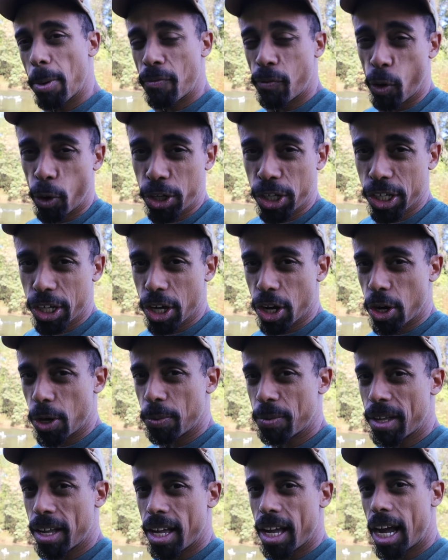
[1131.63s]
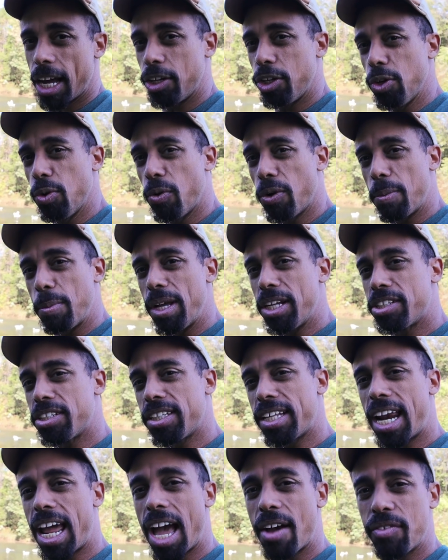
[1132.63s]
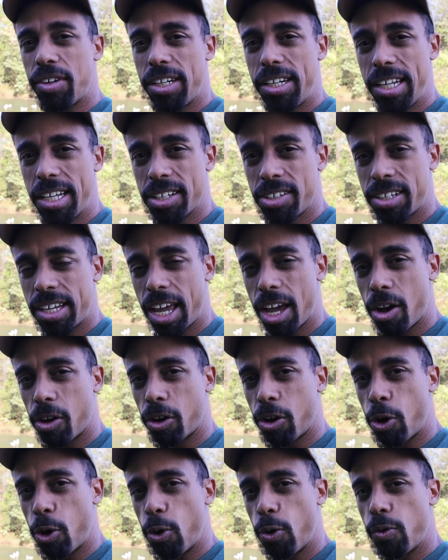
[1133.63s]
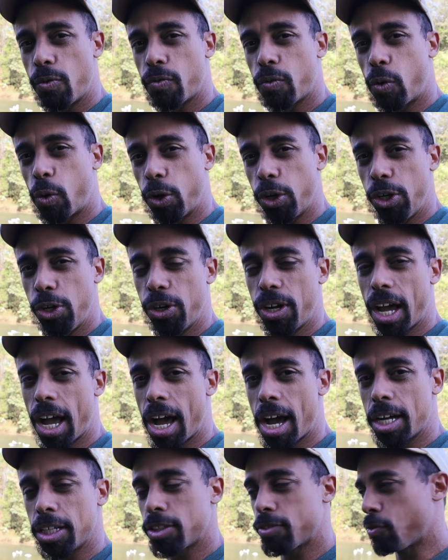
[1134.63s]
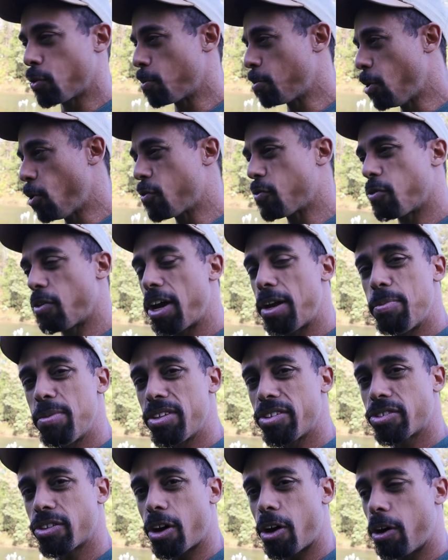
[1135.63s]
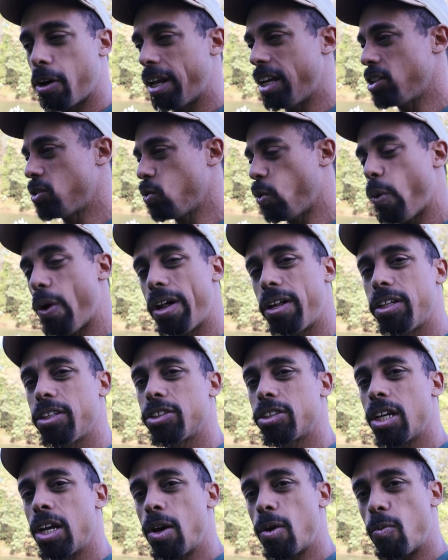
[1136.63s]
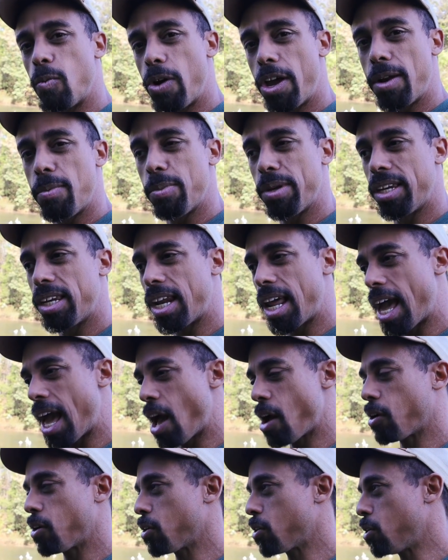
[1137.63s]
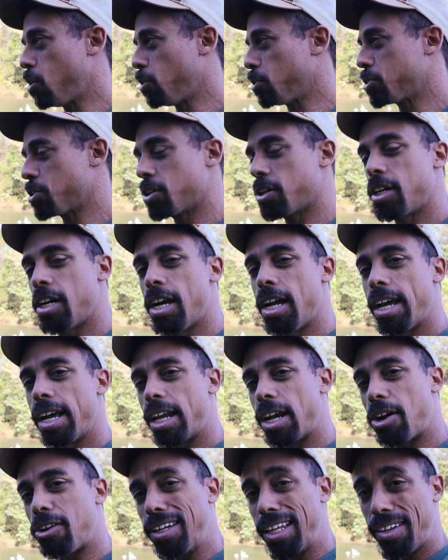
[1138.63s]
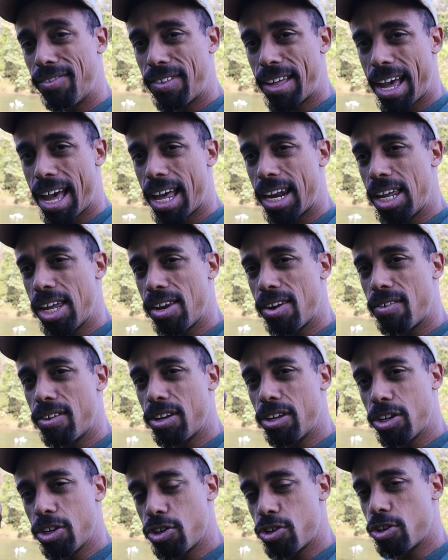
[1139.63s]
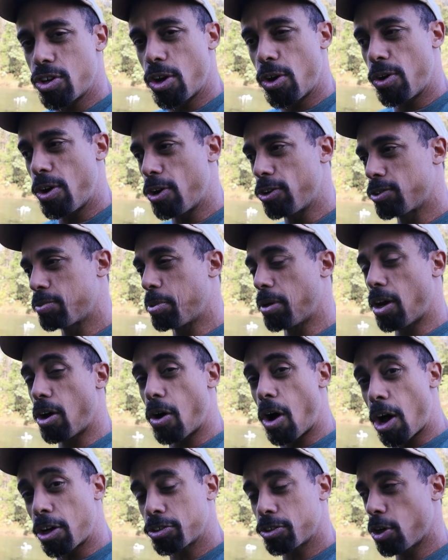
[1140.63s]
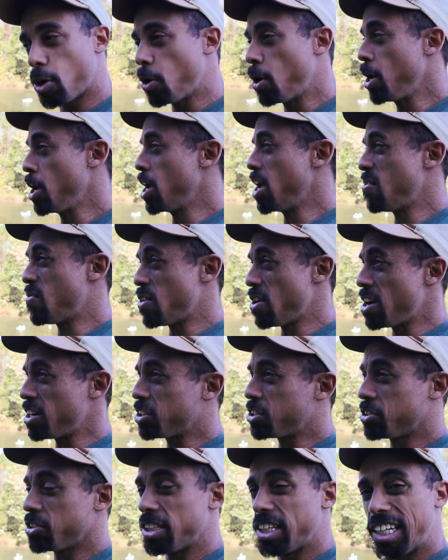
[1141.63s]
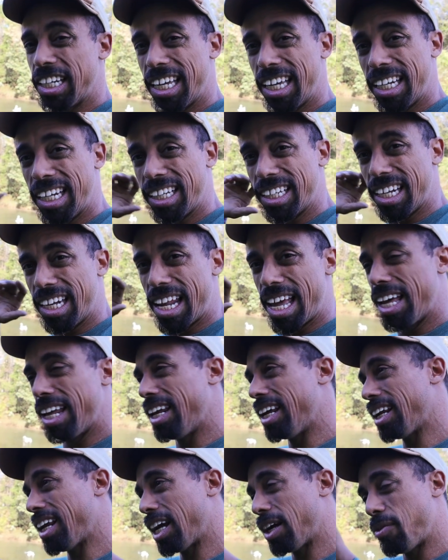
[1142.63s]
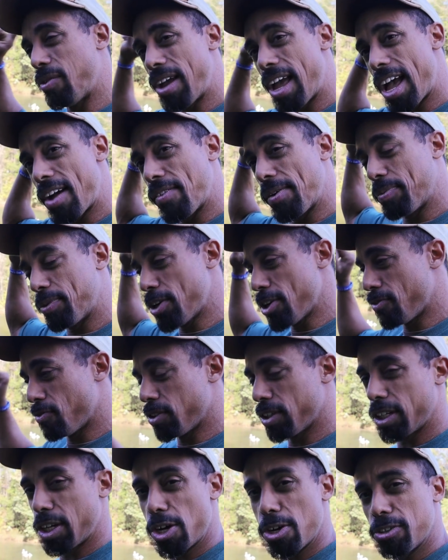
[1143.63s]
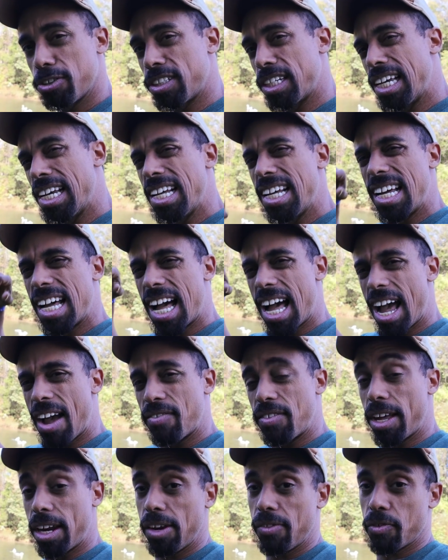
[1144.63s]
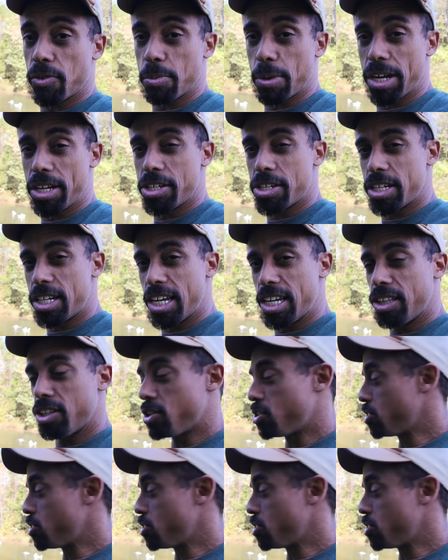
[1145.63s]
before you go, I do want to mention that I have a discount code for you guys for both Redmond Salt as well as Redmond Agriculture. And I'll leave that in the show notes below. Also, if you're interested in getting the netting like we have up there for the goats, I have that information in